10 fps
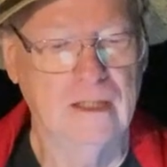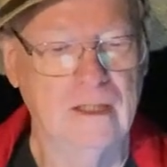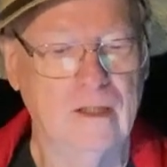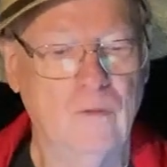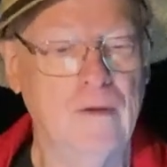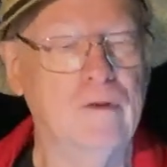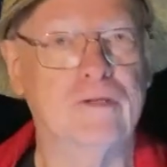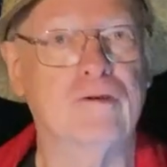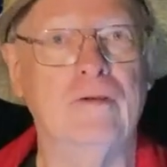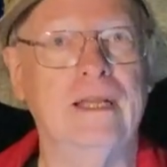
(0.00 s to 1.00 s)
we were
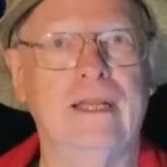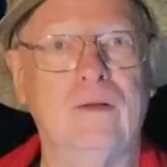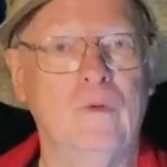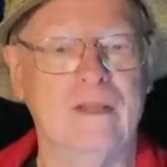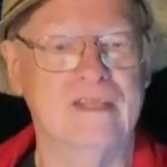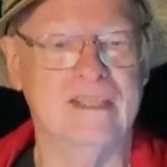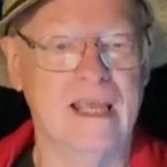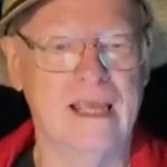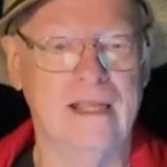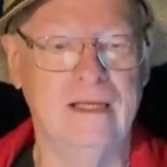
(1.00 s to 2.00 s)
treated with
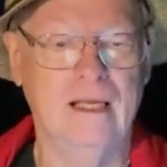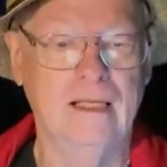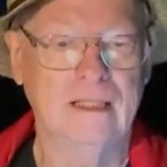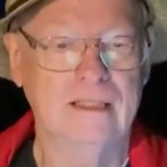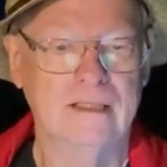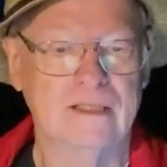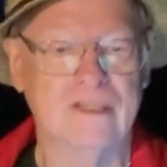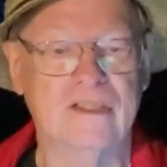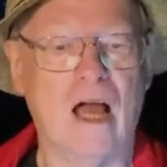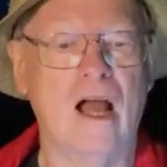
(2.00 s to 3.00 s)
seeing
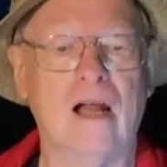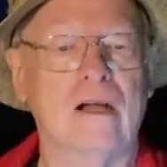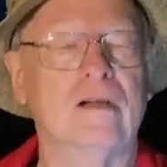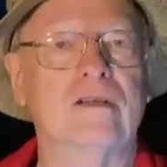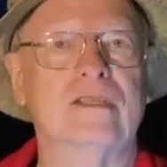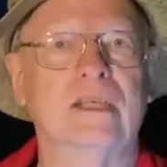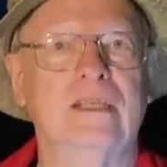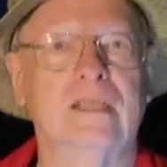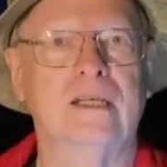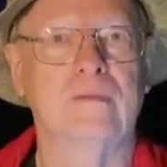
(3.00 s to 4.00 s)
stars
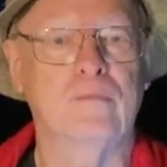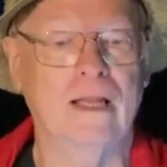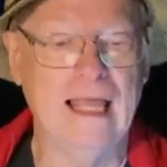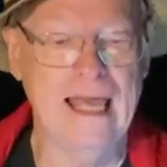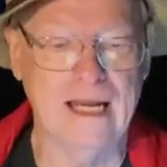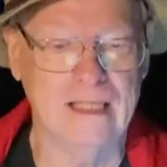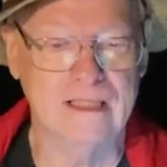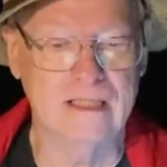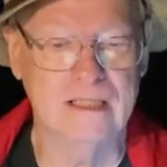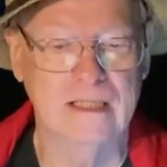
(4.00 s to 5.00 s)
and
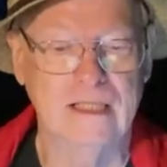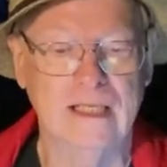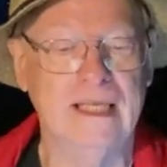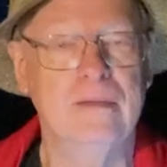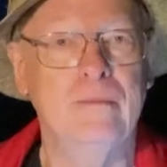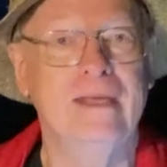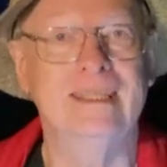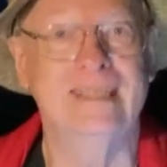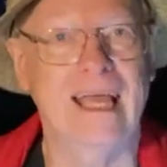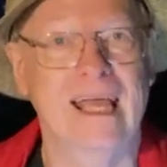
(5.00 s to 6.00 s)
planets in
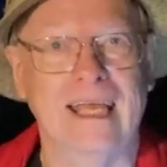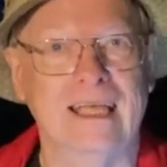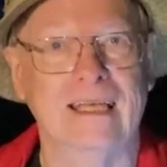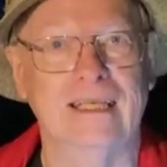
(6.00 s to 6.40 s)
midday.